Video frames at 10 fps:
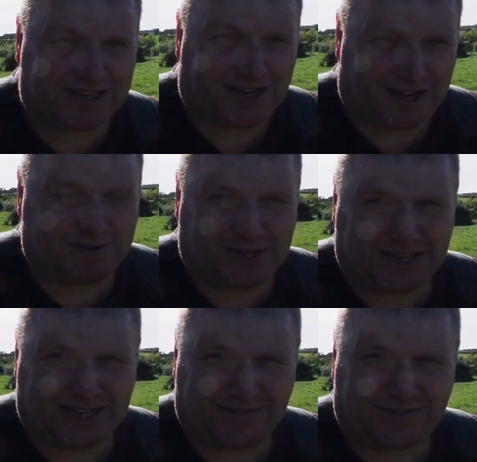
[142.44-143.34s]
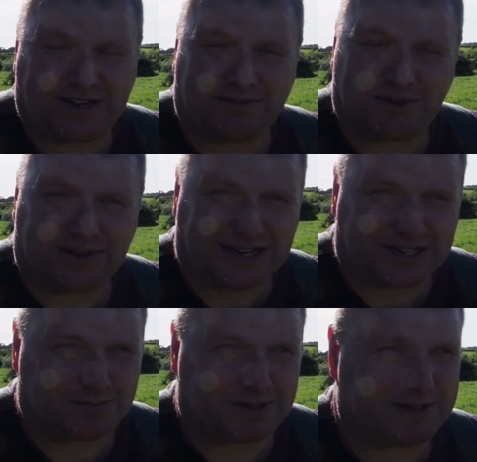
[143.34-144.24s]
I believe. Now, I'm not an
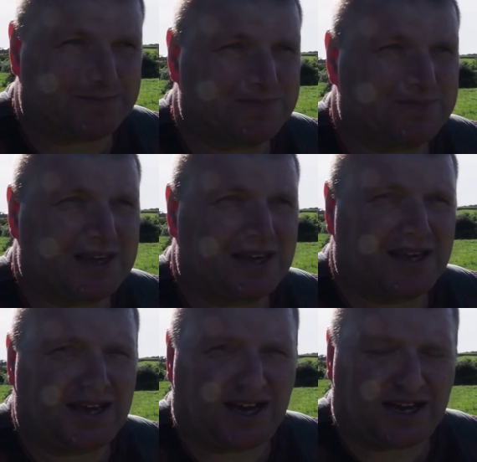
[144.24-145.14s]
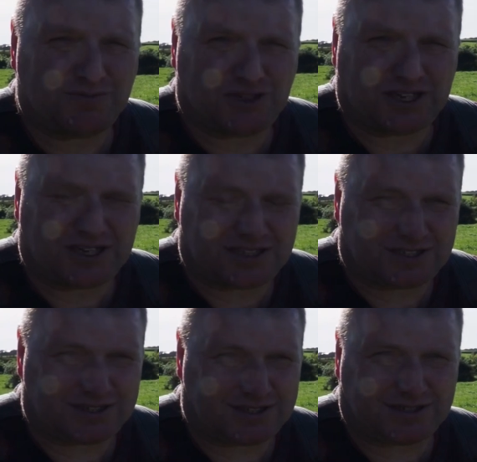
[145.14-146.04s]
expert. I'm
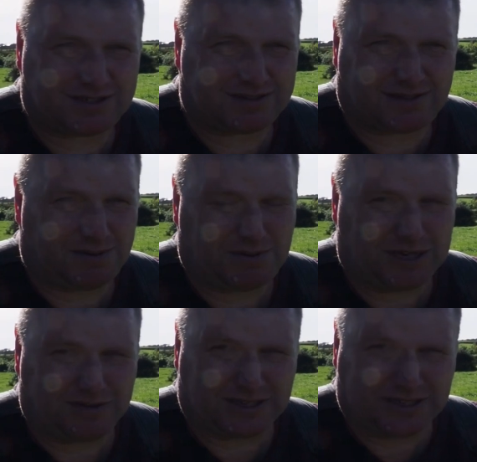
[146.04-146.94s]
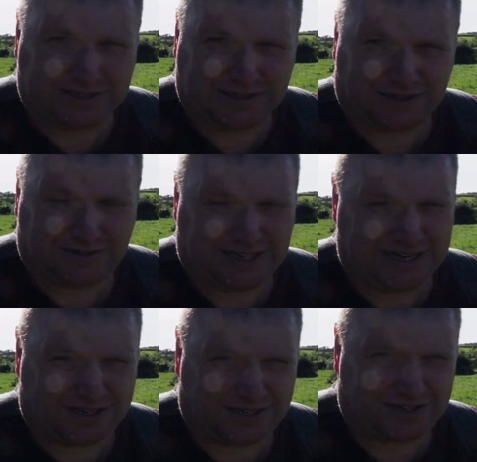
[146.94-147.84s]
just a bloke who's
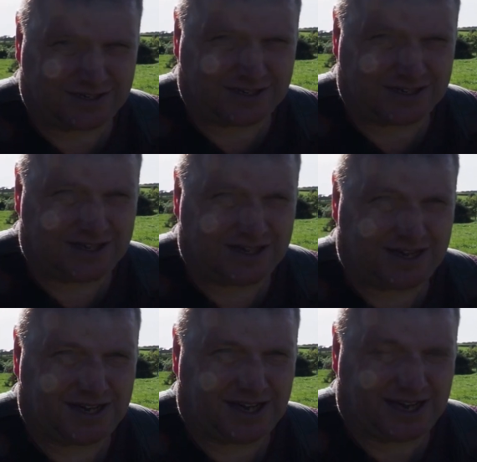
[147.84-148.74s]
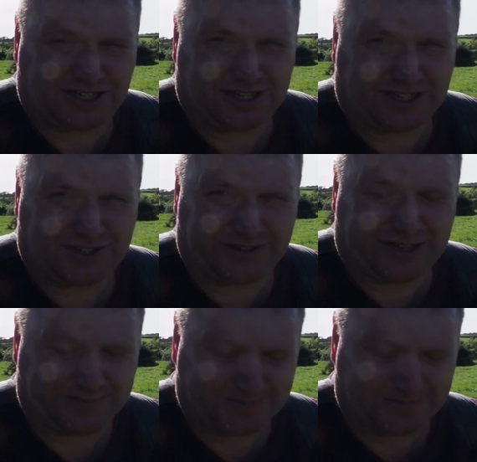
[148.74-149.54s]
into ancient history.